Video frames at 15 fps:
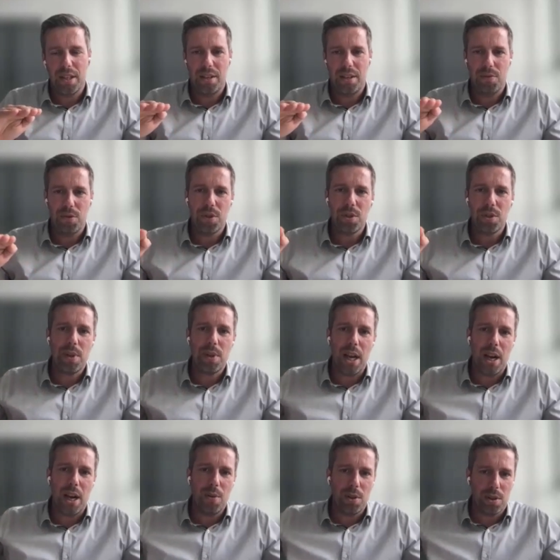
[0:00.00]
in the first 3
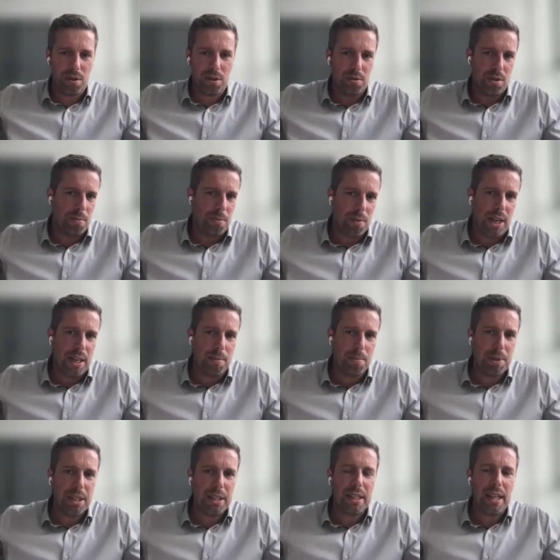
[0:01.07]
hours goes up quite a
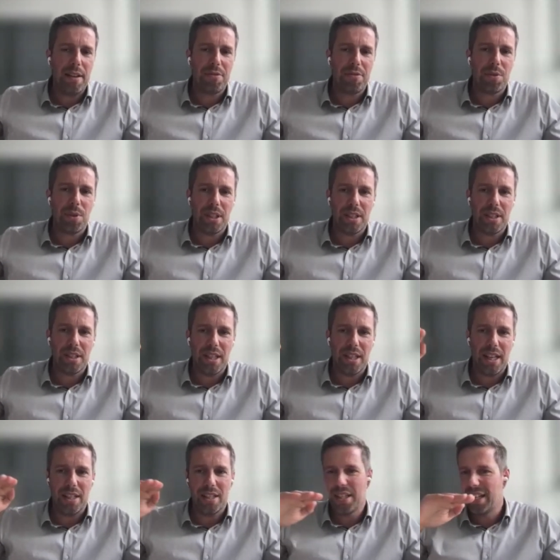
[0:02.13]
bit after
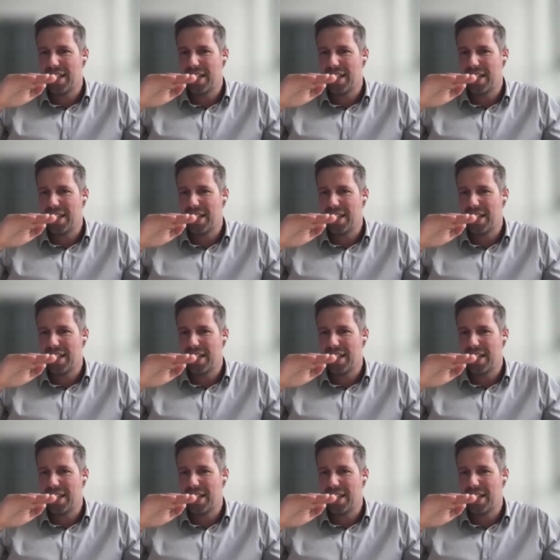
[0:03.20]
exercise.